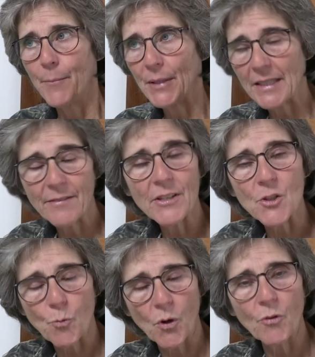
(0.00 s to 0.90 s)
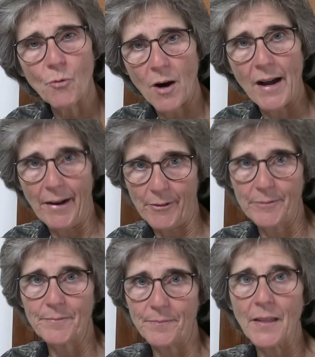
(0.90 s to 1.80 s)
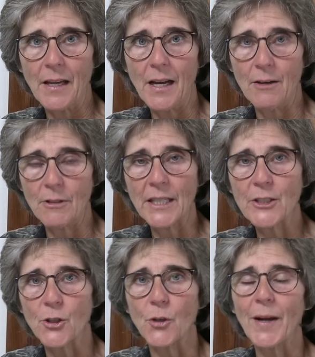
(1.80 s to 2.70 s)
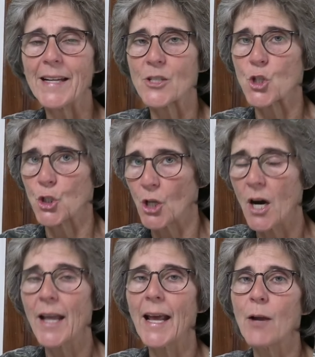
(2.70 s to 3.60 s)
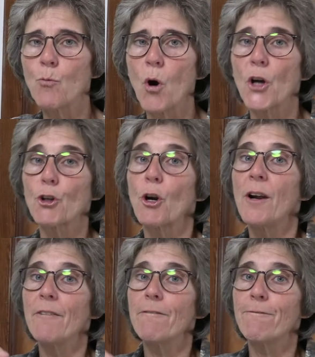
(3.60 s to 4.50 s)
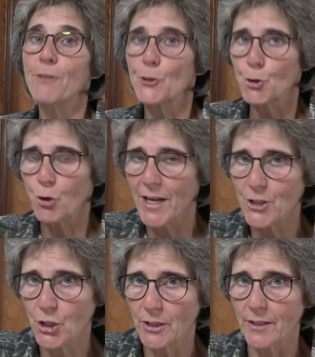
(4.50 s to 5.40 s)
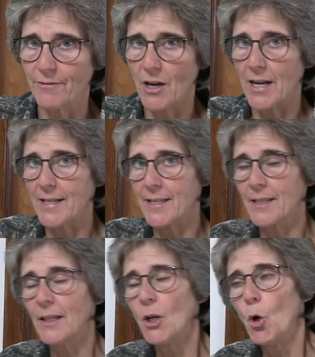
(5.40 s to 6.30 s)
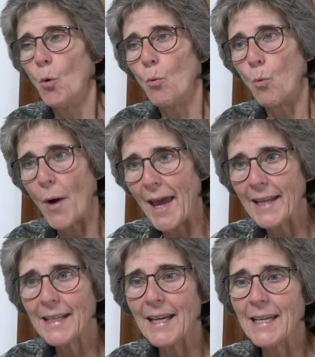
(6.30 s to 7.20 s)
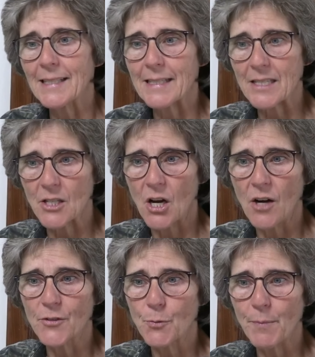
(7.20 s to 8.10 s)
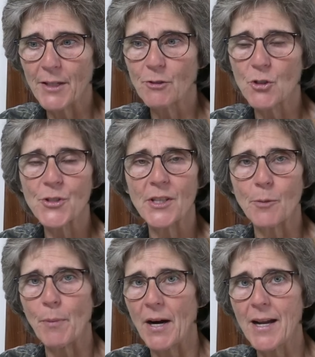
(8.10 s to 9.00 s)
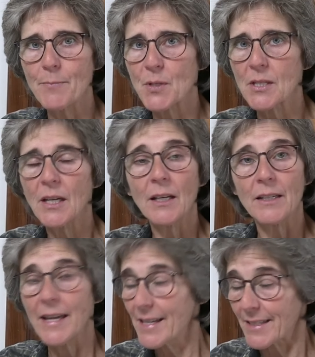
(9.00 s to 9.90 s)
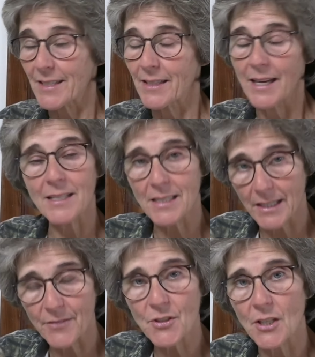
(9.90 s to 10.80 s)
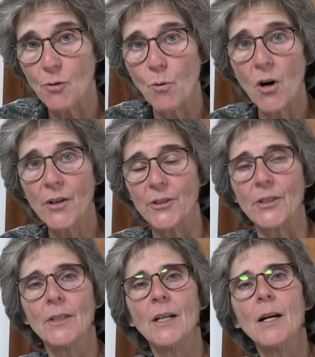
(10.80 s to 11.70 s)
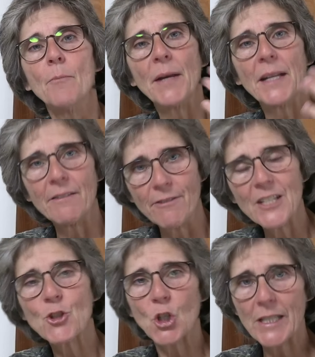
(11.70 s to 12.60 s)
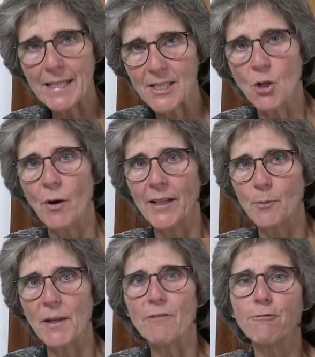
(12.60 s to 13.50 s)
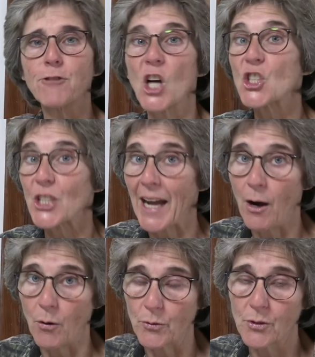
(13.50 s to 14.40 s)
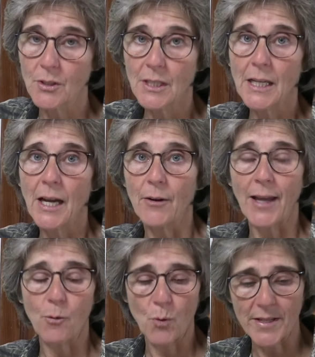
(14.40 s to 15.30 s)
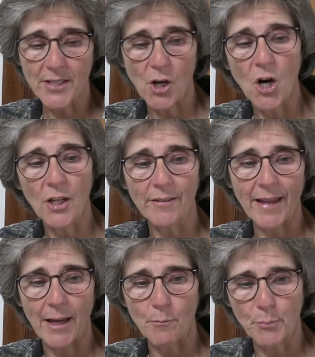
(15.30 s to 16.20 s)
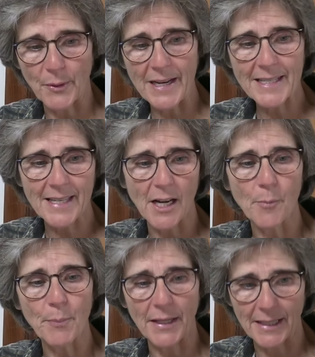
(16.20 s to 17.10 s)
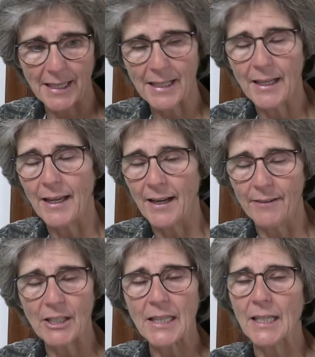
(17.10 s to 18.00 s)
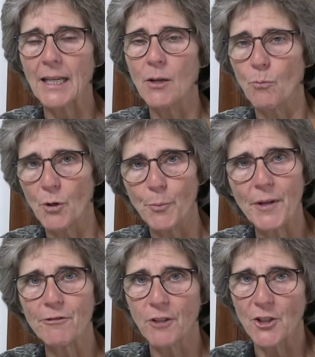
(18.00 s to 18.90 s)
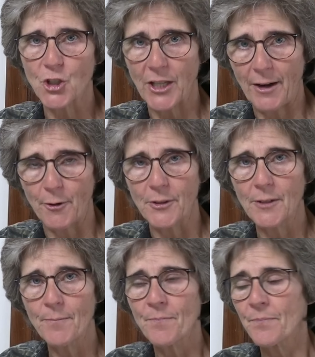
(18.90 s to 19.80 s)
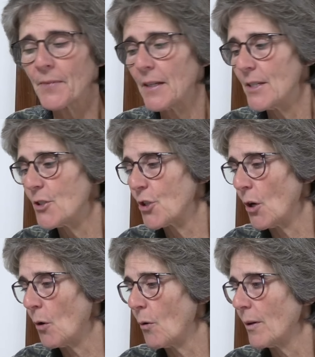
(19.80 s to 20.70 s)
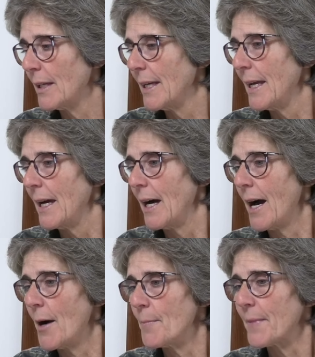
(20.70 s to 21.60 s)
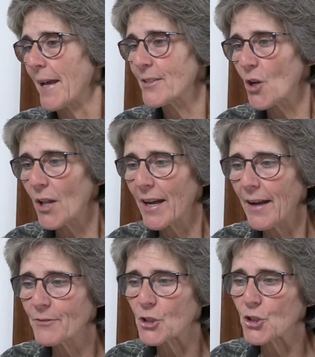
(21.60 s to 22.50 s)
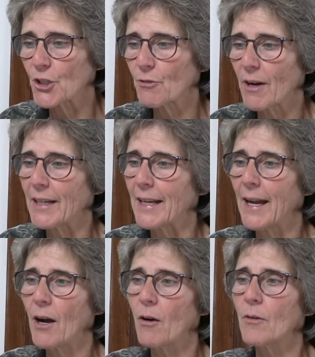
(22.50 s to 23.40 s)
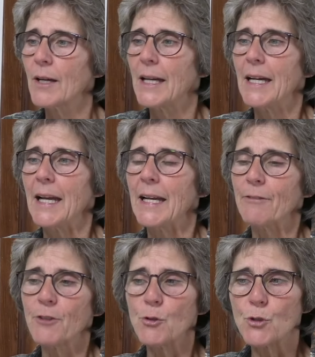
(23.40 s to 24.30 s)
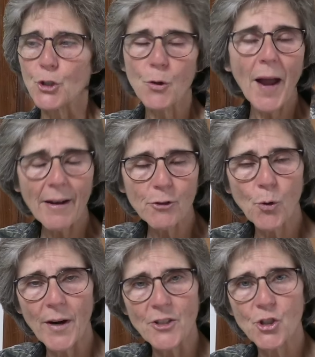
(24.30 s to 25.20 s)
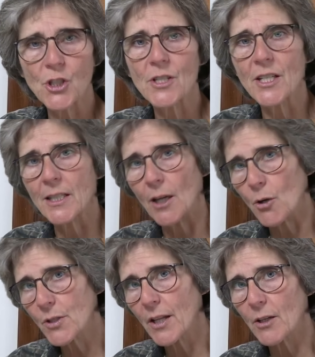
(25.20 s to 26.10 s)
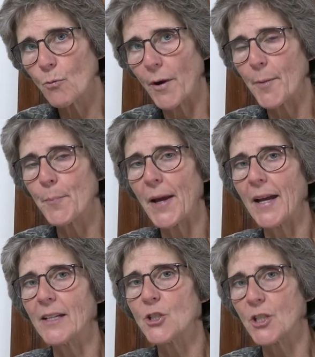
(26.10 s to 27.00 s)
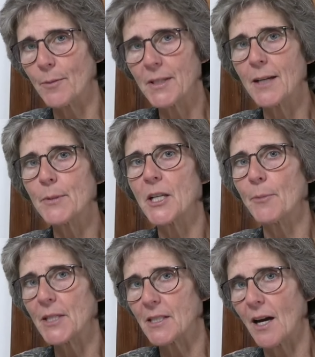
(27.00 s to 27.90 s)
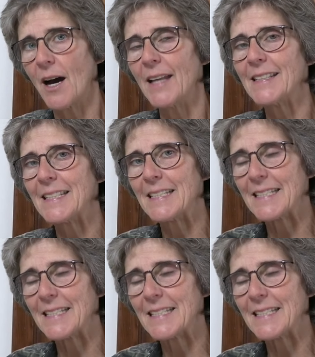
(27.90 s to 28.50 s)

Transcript: I believe it's worthwhile. I really do. It's not a water filtration device. When it dissolves minerals in the pipes, yes, that stuff's in the water, but eventually it's going to be flushed out. Okay, once all of it breaks up and everything, it will be flushed out. So that's all I have to share right now. If you do have questions, go to their webpage, www.dabv.com.